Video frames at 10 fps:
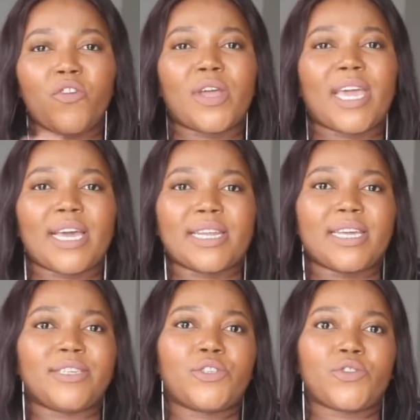looking at a
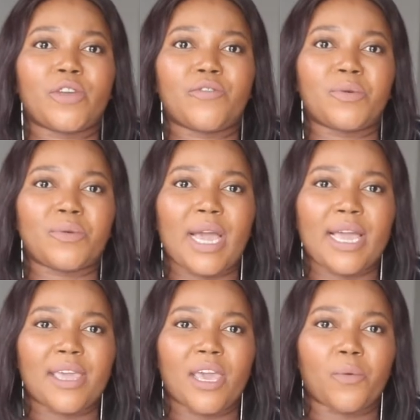history of who
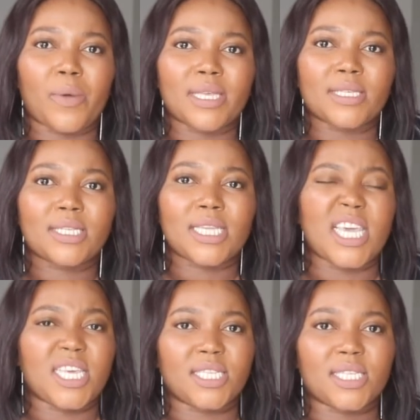Kanye West
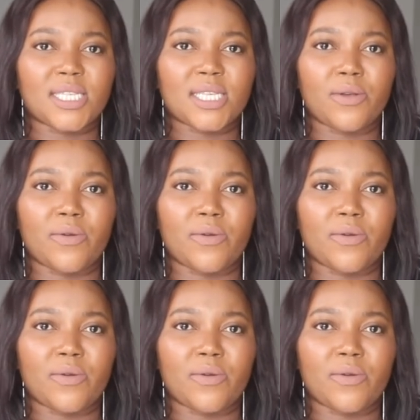is,